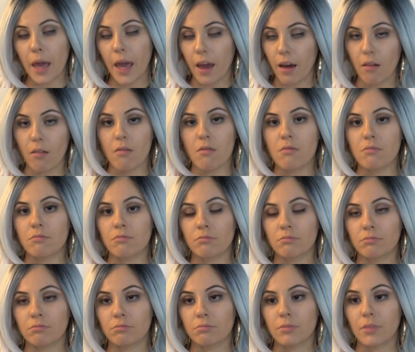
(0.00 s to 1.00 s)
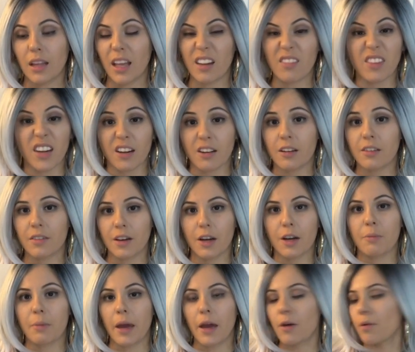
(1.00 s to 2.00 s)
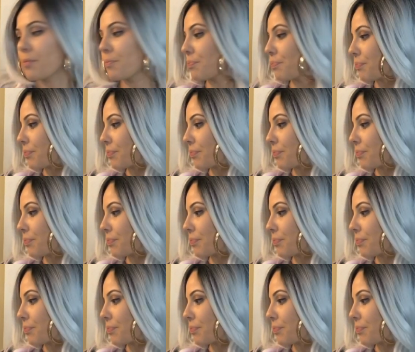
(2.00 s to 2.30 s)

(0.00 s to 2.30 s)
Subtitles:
pale, like very, very pale.